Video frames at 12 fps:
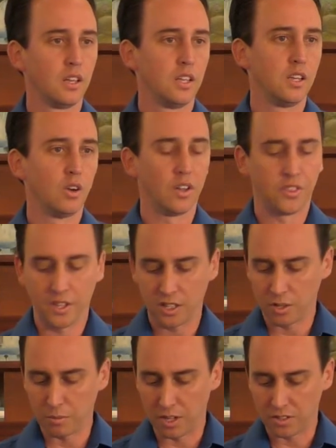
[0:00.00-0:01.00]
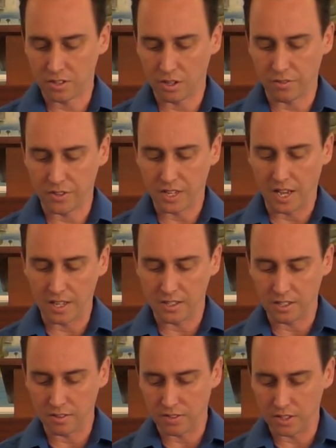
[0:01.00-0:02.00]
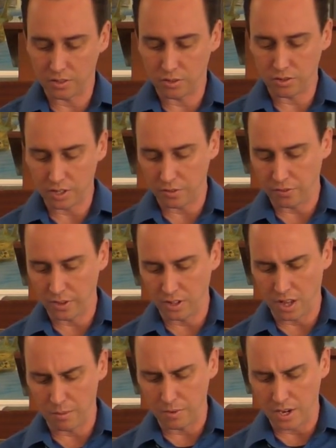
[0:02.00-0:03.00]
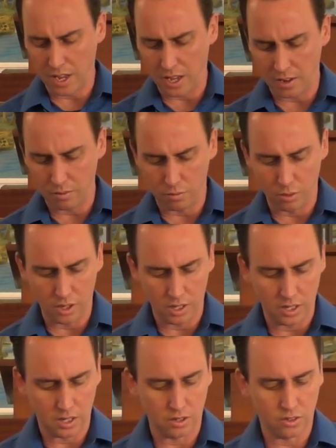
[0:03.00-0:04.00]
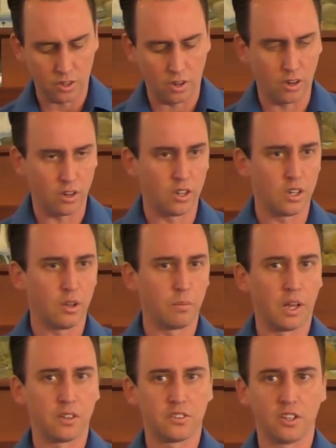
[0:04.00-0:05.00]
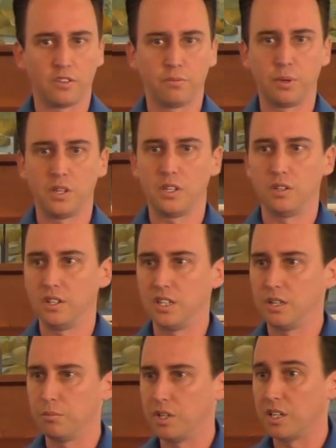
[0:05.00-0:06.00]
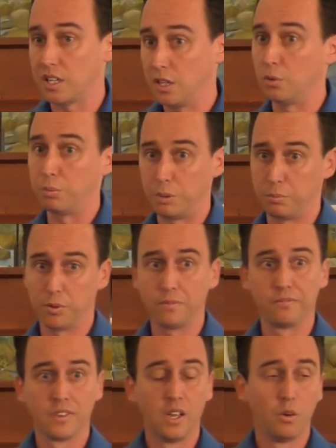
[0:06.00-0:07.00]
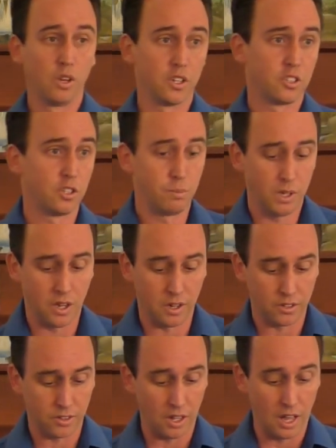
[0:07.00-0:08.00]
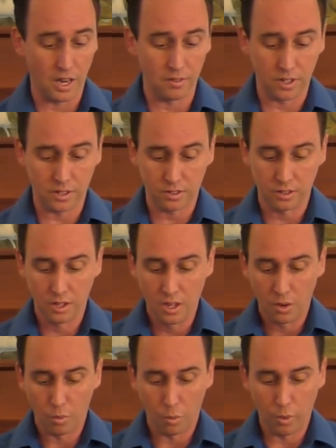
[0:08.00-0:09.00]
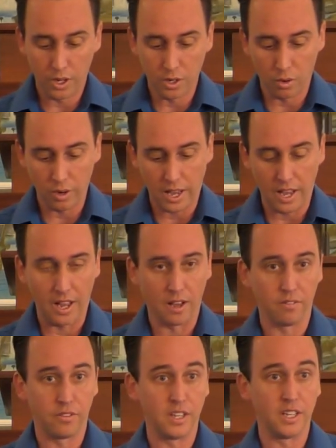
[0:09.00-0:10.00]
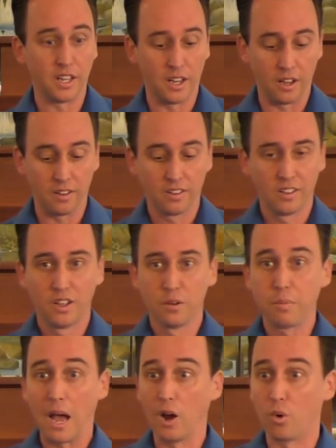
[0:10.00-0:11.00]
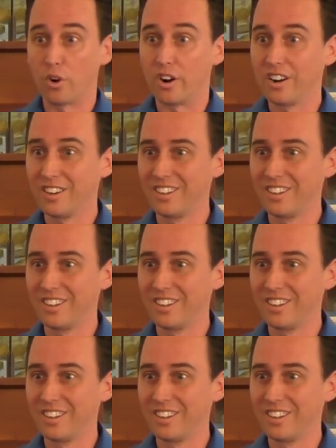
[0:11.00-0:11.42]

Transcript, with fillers: You know, I think to myself the idea of this. You say, Phil, I'm not really concerned about self pity leading me to kill people. Well, let's just be honest. A lot of us, we don't have the uh, power